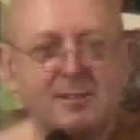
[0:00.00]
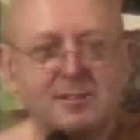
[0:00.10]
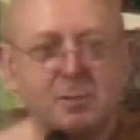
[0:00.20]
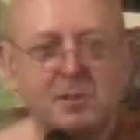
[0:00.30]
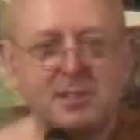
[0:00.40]

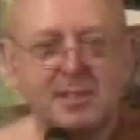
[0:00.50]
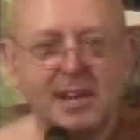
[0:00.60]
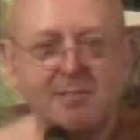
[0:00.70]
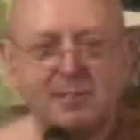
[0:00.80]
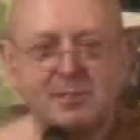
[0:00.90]
So when she
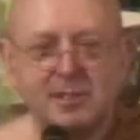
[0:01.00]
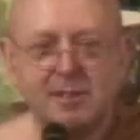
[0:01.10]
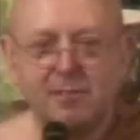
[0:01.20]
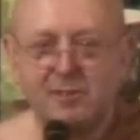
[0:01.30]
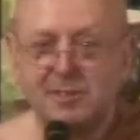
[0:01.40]
gave this
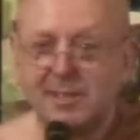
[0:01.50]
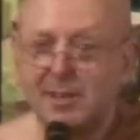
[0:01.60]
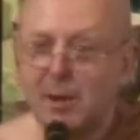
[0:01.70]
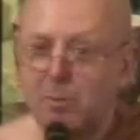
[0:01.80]
interview, she said, "Now,